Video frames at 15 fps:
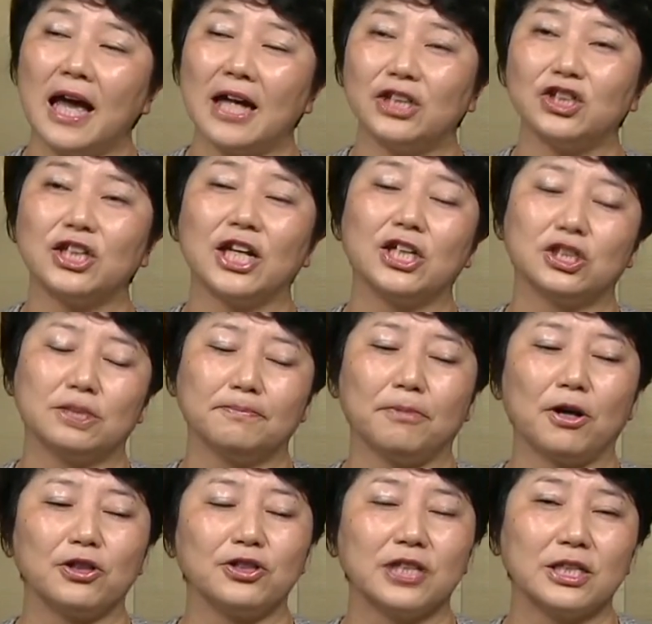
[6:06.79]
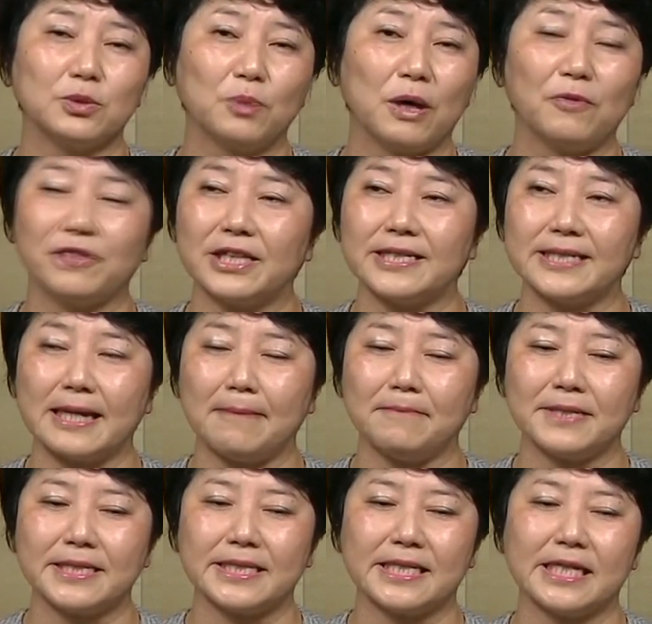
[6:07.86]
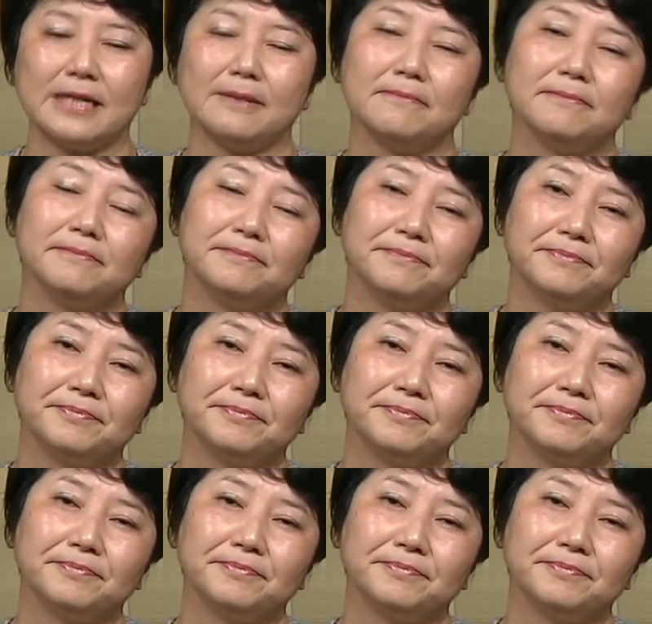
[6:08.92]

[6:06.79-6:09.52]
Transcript: education bonds as well with the same scheme.